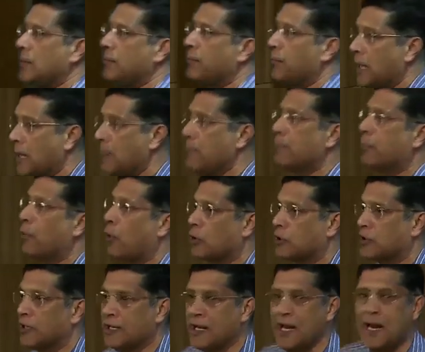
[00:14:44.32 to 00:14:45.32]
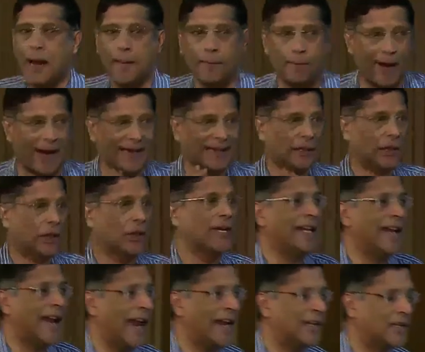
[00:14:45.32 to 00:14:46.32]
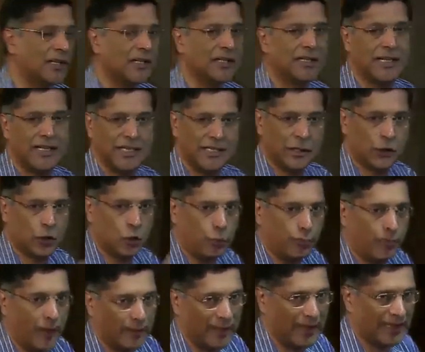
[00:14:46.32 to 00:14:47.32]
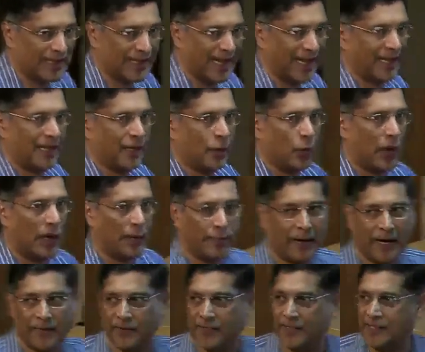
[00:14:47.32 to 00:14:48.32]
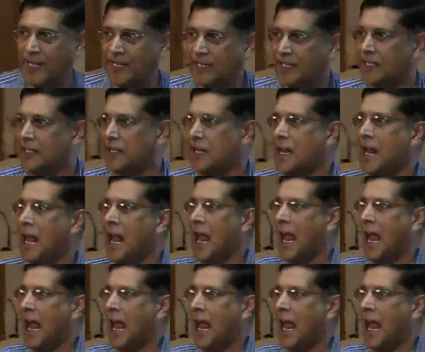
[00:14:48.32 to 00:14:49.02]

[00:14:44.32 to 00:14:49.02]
to be imported by three agencies, two public sector, one private sector.